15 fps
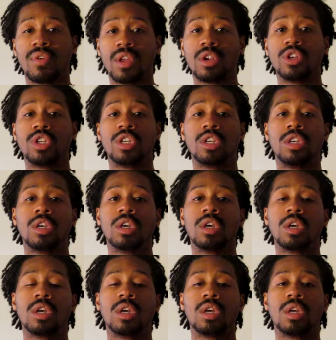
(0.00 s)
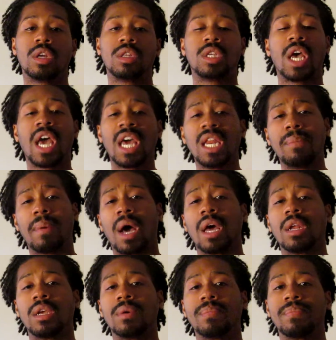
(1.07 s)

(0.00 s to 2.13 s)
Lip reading: energy to anybody.